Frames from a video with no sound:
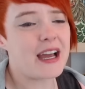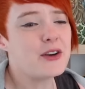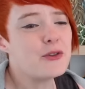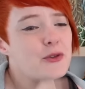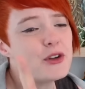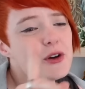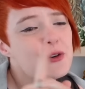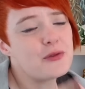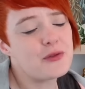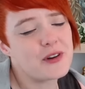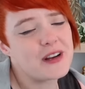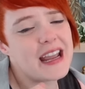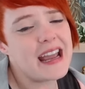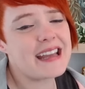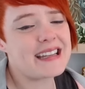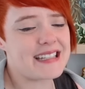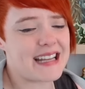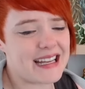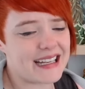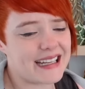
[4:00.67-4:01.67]
I know you'll
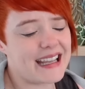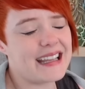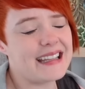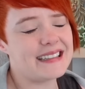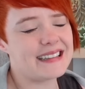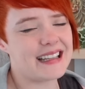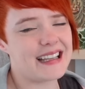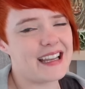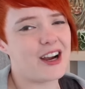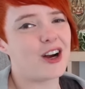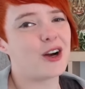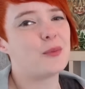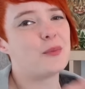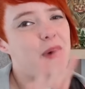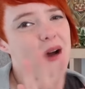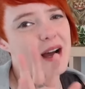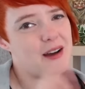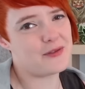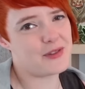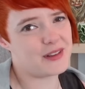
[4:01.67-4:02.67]
forget it again later,
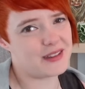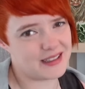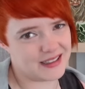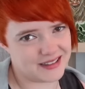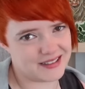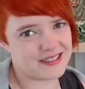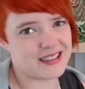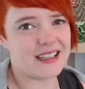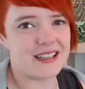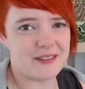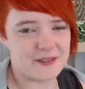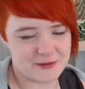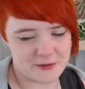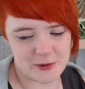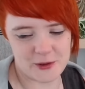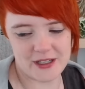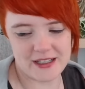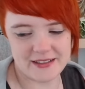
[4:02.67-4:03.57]
but I've at least said it for